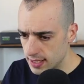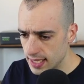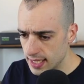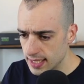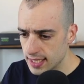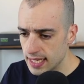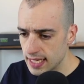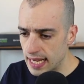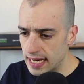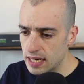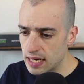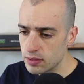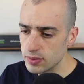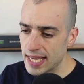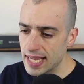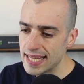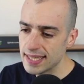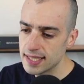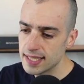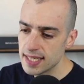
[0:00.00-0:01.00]
taking around
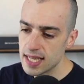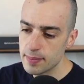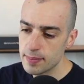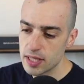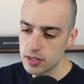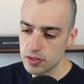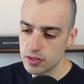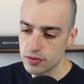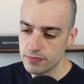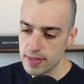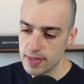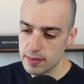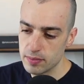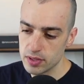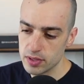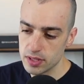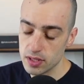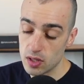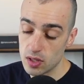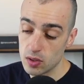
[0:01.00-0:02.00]
8 GB of
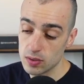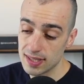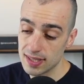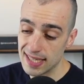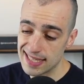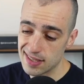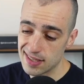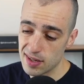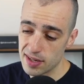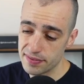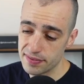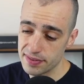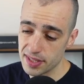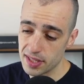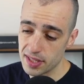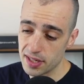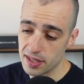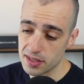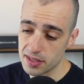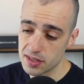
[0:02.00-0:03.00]
memory on this graphic
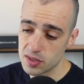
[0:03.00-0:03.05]
card.